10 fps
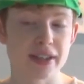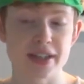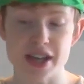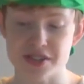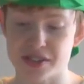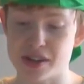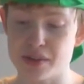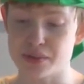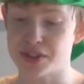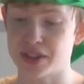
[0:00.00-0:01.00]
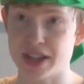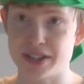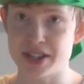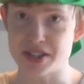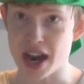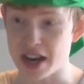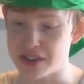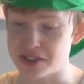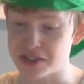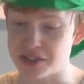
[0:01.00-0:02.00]
Yes, goats, ladies
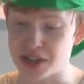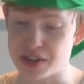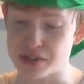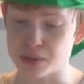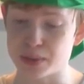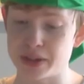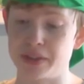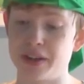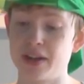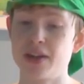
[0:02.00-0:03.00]
and gentlemen.